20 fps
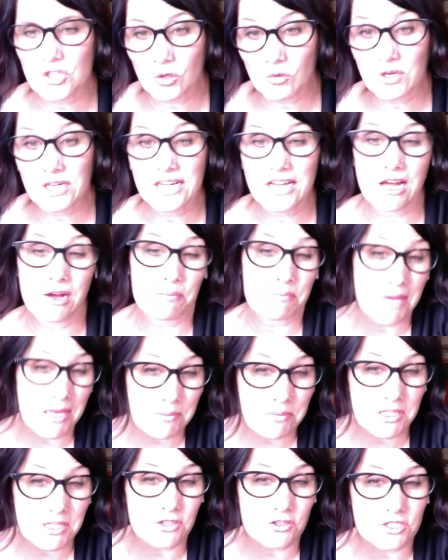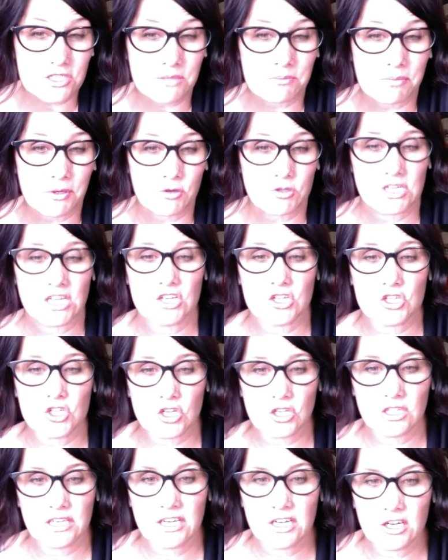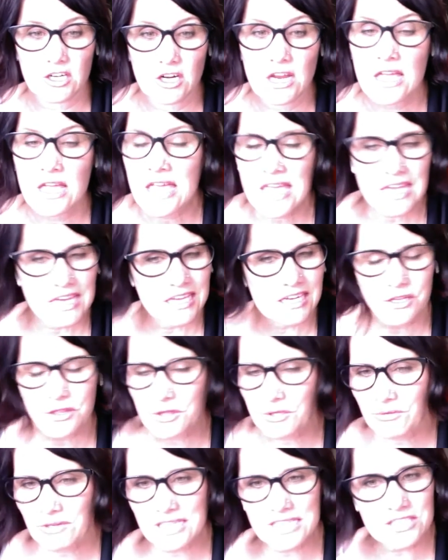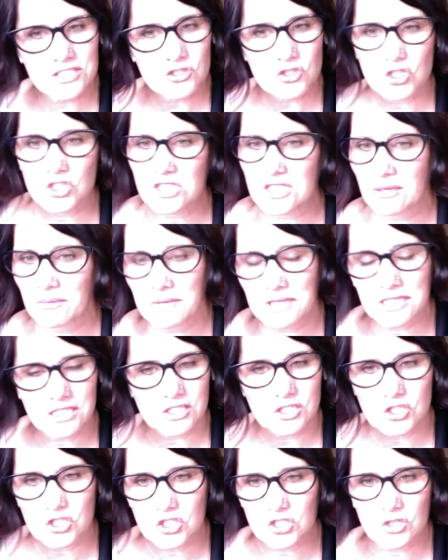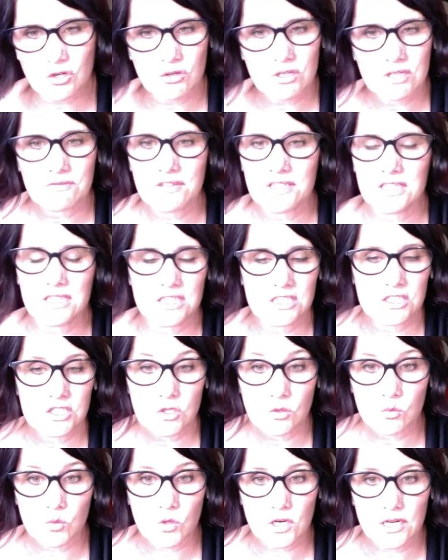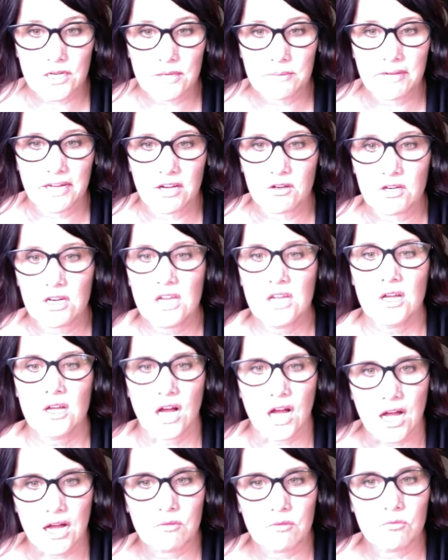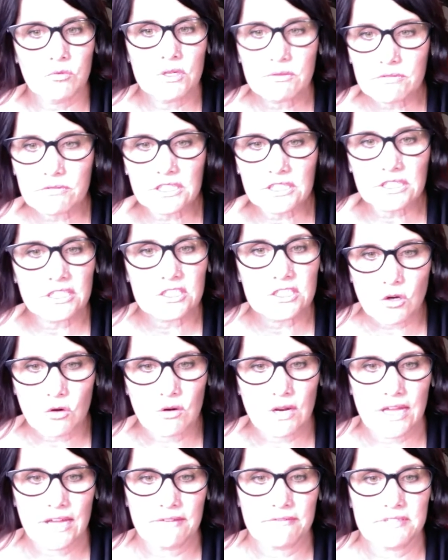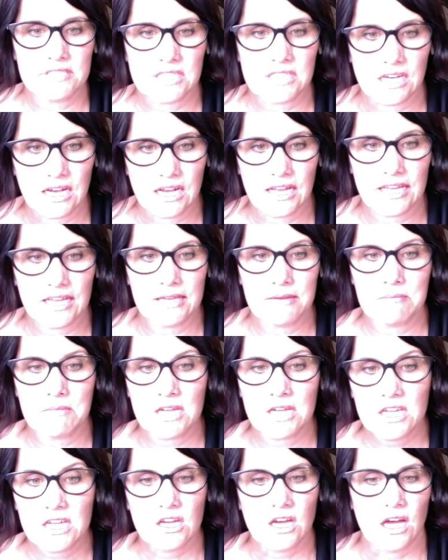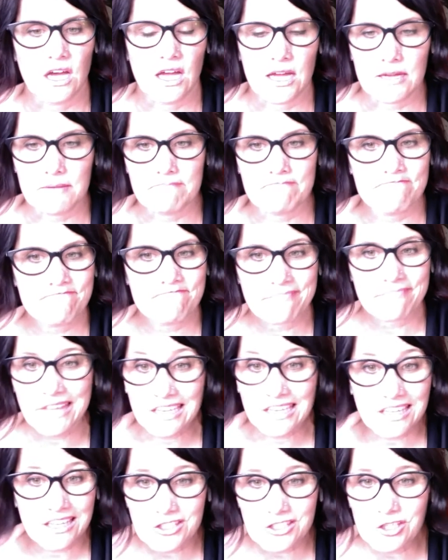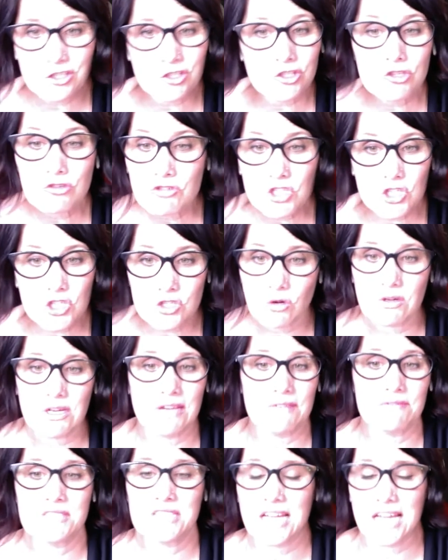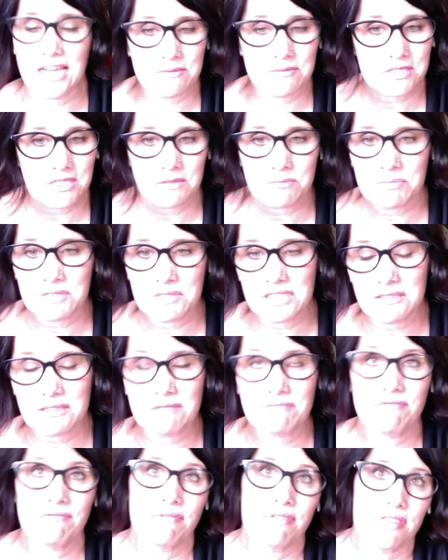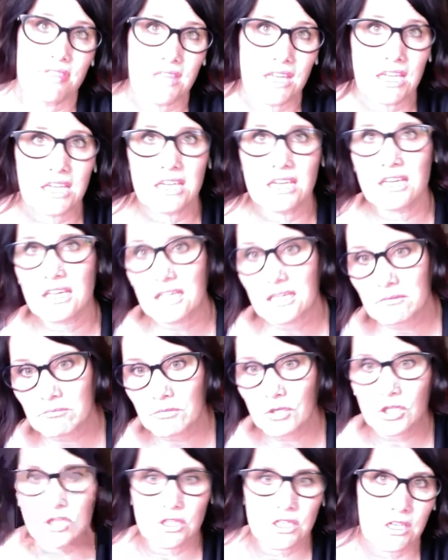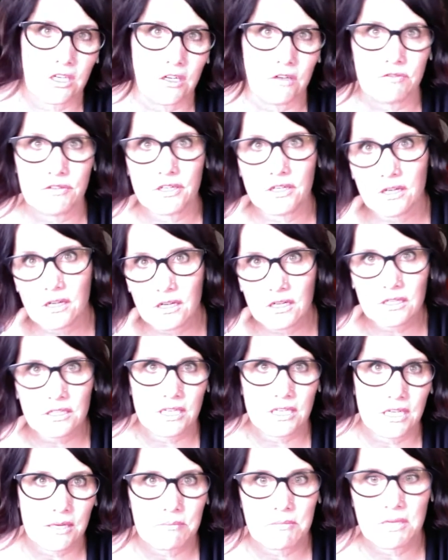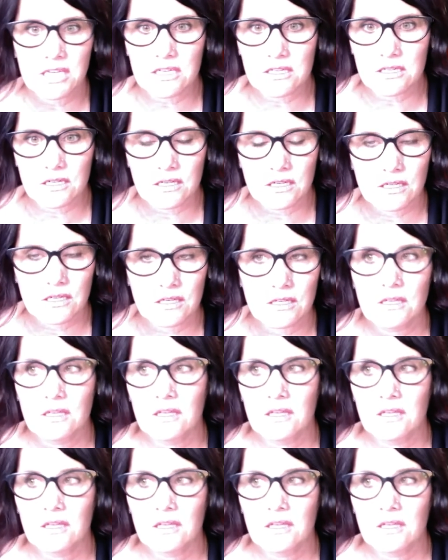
ones don't work out, maybe there's some potential here. And a 3 is just somebody that you just don't even need to worry about. We really don't have time. You just don't have time to be thinking and mulling over, can I make